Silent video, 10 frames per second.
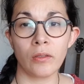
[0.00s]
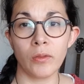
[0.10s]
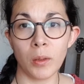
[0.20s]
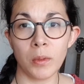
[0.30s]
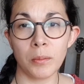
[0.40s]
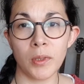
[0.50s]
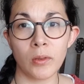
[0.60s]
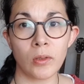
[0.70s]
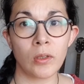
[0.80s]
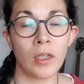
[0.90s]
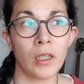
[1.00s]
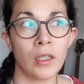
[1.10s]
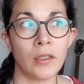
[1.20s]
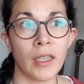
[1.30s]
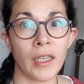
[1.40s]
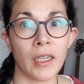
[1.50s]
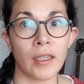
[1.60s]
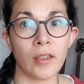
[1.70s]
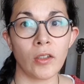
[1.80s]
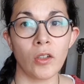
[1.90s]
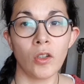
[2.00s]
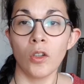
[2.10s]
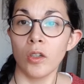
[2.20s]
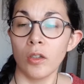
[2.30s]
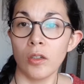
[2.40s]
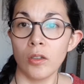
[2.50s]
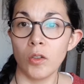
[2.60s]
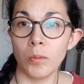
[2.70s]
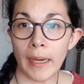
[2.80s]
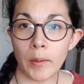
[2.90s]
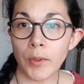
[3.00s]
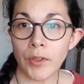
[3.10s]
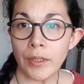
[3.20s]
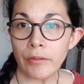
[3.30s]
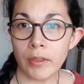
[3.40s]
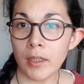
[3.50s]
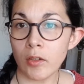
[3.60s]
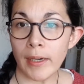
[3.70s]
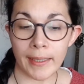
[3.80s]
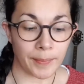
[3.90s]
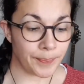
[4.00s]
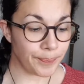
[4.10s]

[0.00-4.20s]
verbal abuse, then you might want to give it a try.